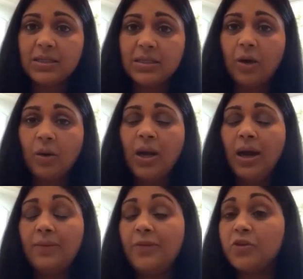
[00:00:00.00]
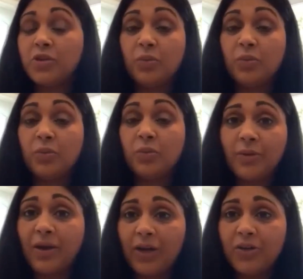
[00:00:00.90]
And so those are
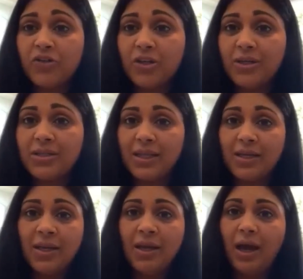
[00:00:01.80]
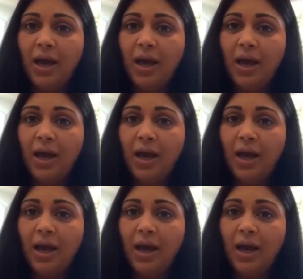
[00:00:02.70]
really great questions and